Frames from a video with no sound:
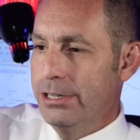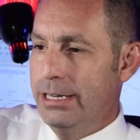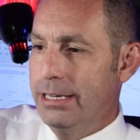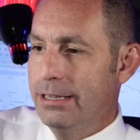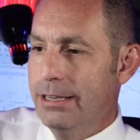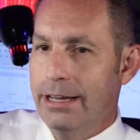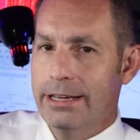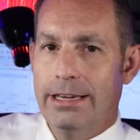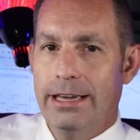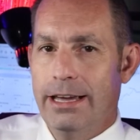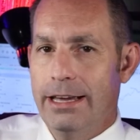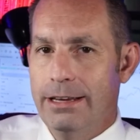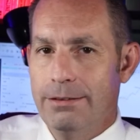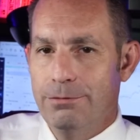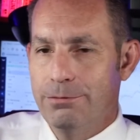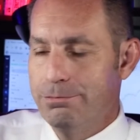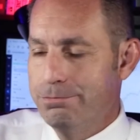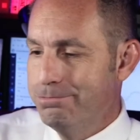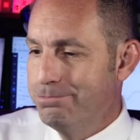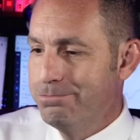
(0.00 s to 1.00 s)
like a
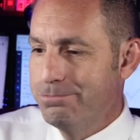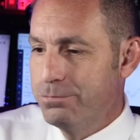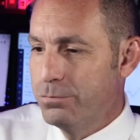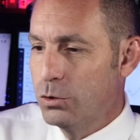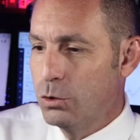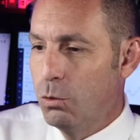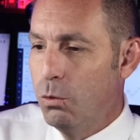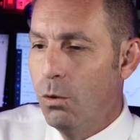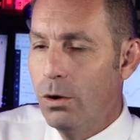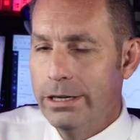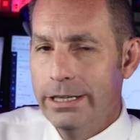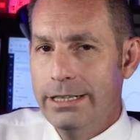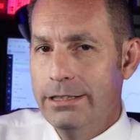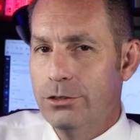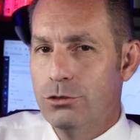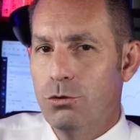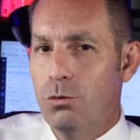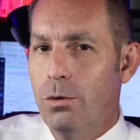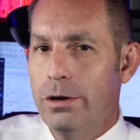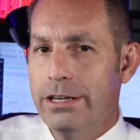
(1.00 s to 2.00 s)
$20 to
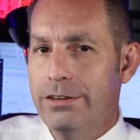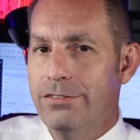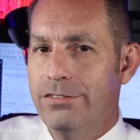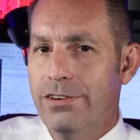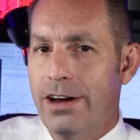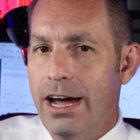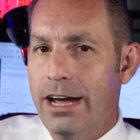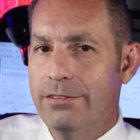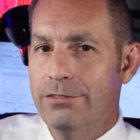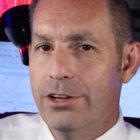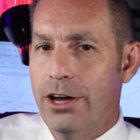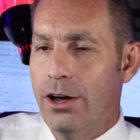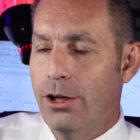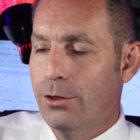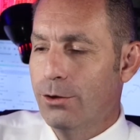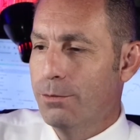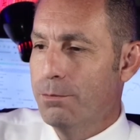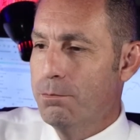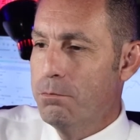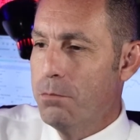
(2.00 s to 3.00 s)

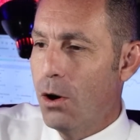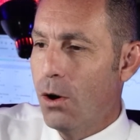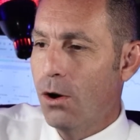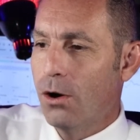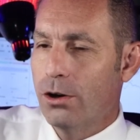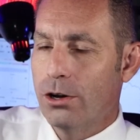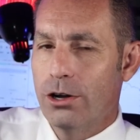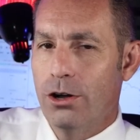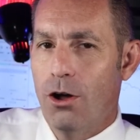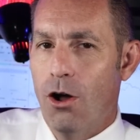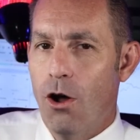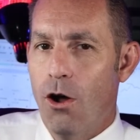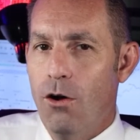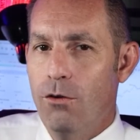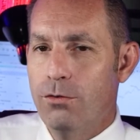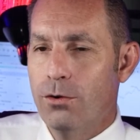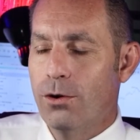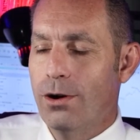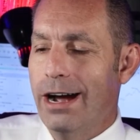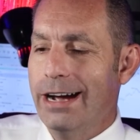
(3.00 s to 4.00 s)
$25 mark
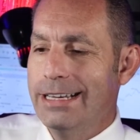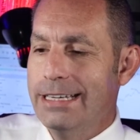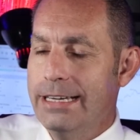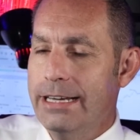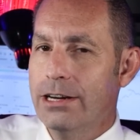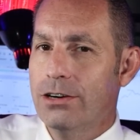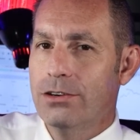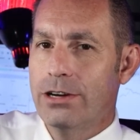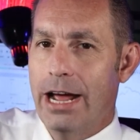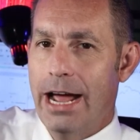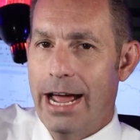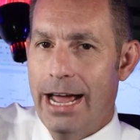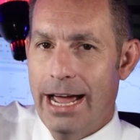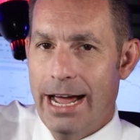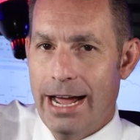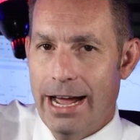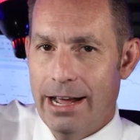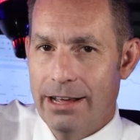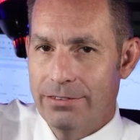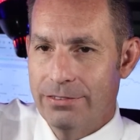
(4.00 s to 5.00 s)
over a year and a
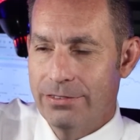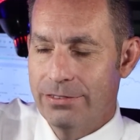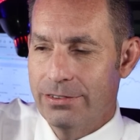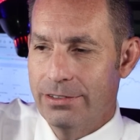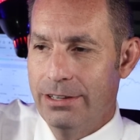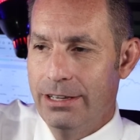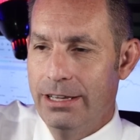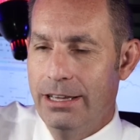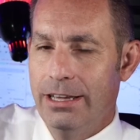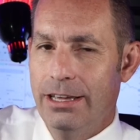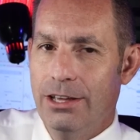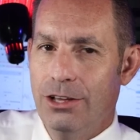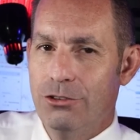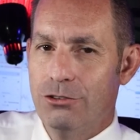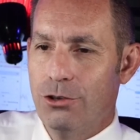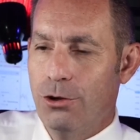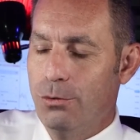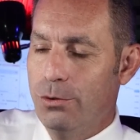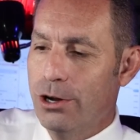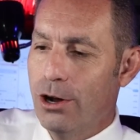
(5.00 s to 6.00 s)
half.
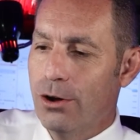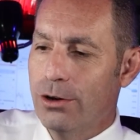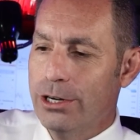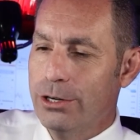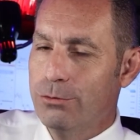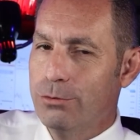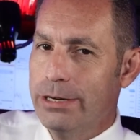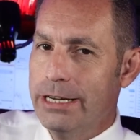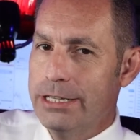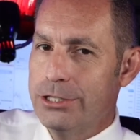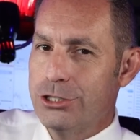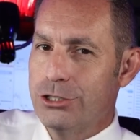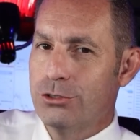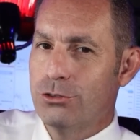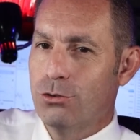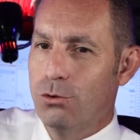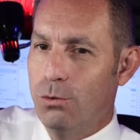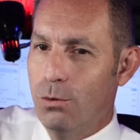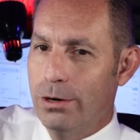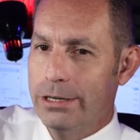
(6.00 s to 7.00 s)
So we already
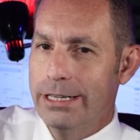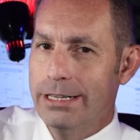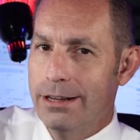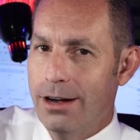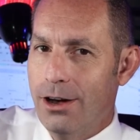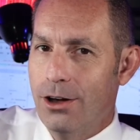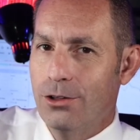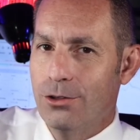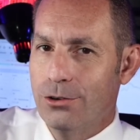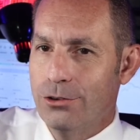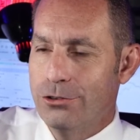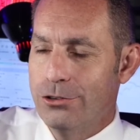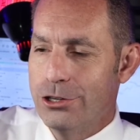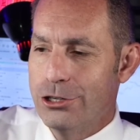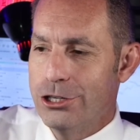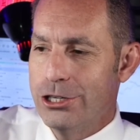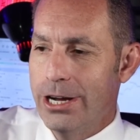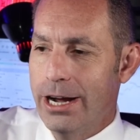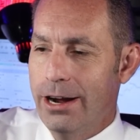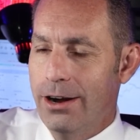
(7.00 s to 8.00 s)
reached $20 a
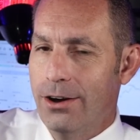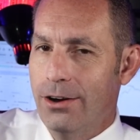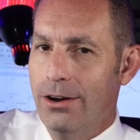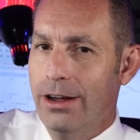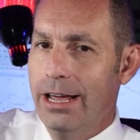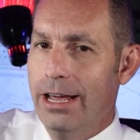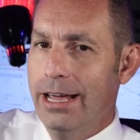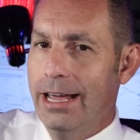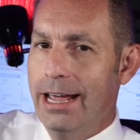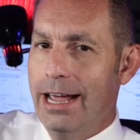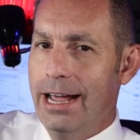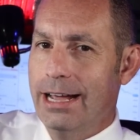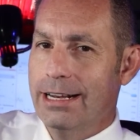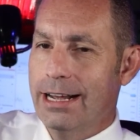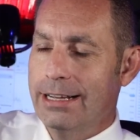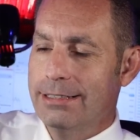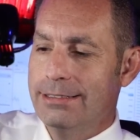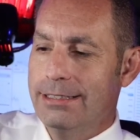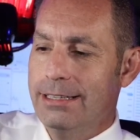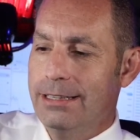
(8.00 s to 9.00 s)
share, and I
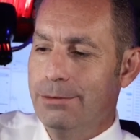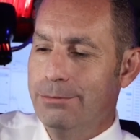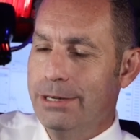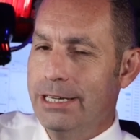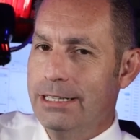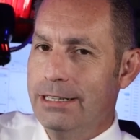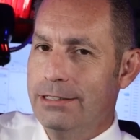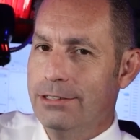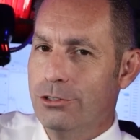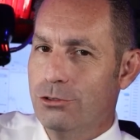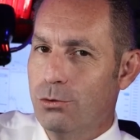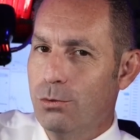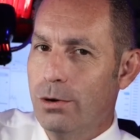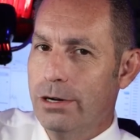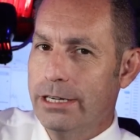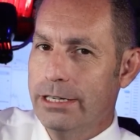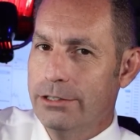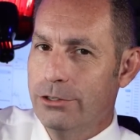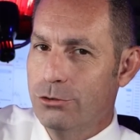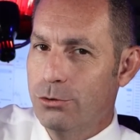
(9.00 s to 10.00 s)
see them getting to
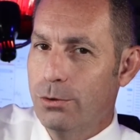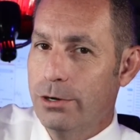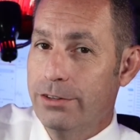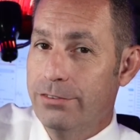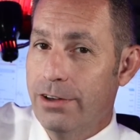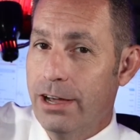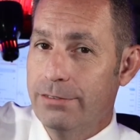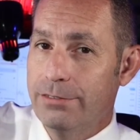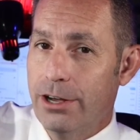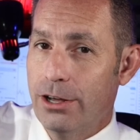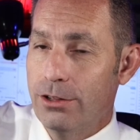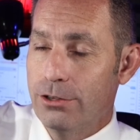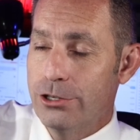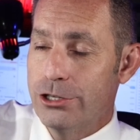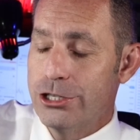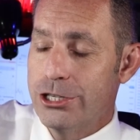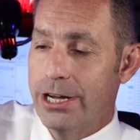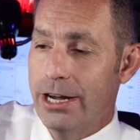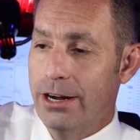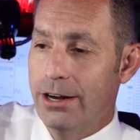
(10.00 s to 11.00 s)
$20 to $25 a
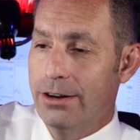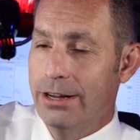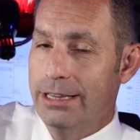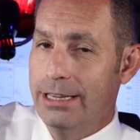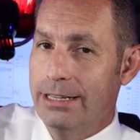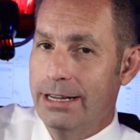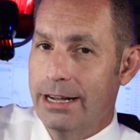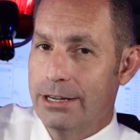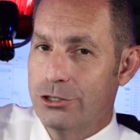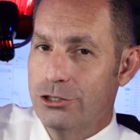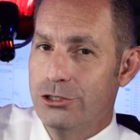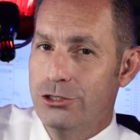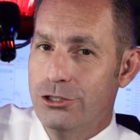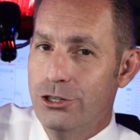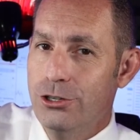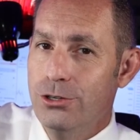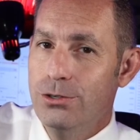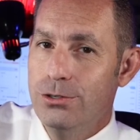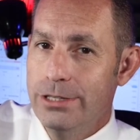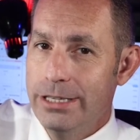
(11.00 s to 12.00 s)
share in the next
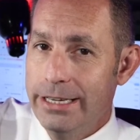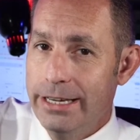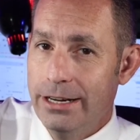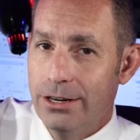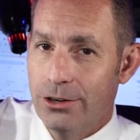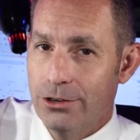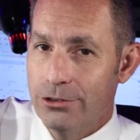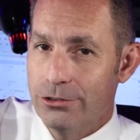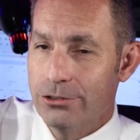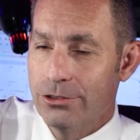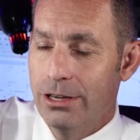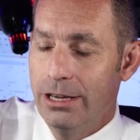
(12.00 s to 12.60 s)
2 years.